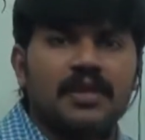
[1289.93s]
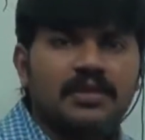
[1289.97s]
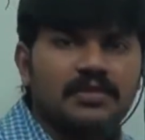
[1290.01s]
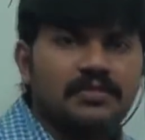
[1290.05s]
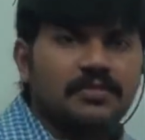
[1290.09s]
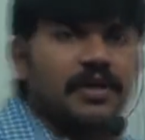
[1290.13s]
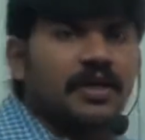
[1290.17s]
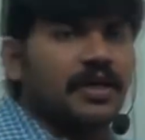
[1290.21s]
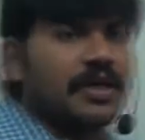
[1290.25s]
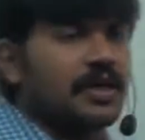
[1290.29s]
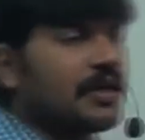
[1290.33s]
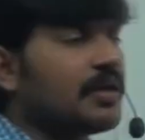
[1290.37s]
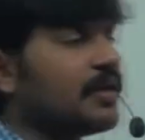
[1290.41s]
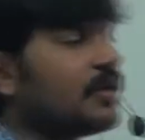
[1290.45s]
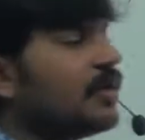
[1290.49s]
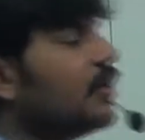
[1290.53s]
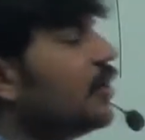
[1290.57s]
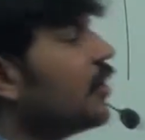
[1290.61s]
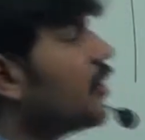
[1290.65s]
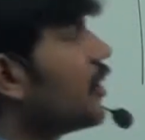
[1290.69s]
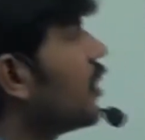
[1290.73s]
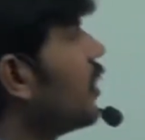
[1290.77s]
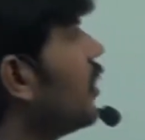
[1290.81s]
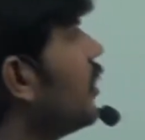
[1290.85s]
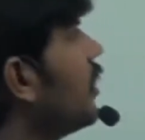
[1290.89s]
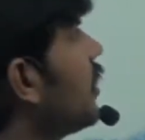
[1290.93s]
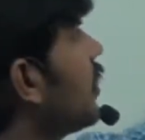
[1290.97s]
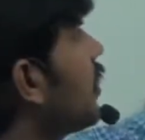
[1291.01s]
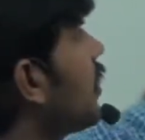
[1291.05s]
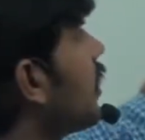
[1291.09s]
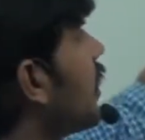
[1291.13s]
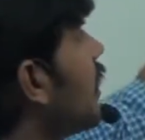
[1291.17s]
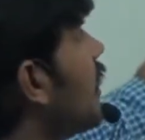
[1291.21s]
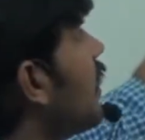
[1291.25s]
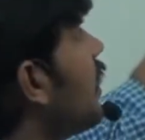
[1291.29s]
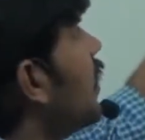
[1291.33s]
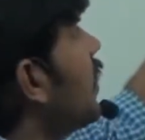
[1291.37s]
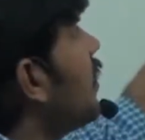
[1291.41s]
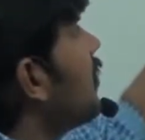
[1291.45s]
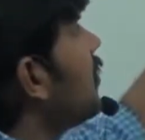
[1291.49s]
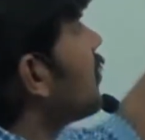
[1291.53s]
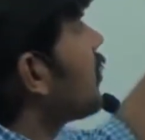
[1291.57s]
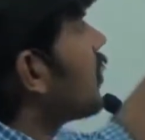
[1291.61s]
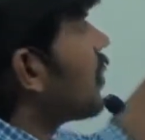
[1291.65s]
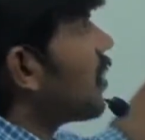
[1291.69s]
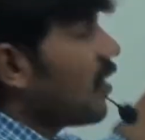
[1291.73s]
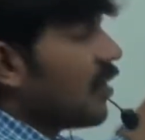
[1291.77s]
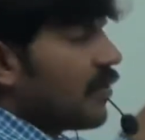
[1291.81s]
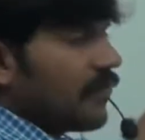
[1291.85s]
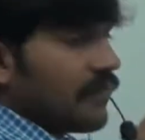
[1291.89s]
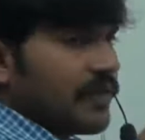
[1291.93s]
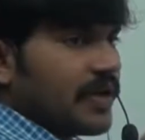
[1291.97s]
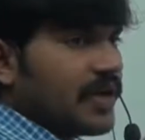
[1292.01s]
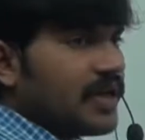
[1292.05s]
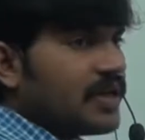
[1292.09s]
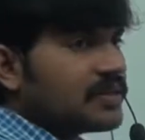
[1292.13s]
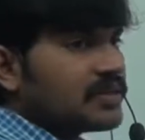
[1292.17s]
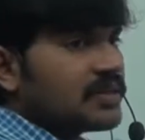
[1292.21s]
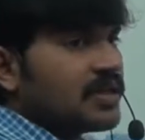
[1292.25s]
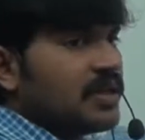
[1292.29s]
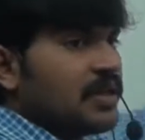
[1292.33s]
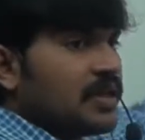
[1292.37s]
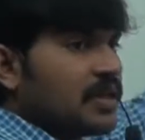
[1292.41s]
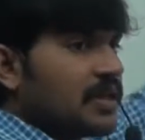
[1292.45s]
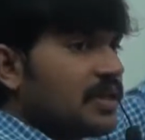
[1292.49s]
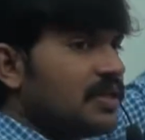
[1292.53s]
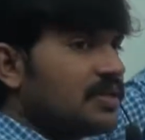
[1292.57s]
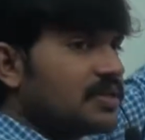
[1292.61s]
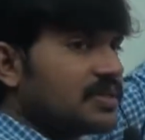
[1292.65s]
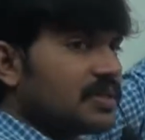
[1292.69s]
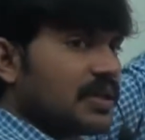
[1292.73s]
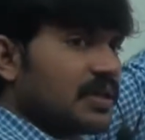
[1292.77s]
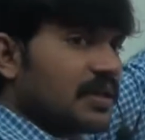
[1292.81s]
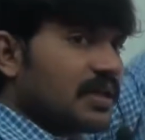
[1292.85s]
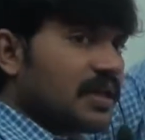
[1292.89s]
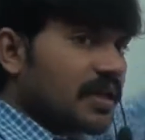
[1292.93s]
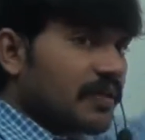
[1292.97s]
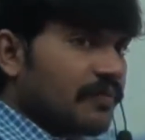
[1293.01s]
That's why entry interface is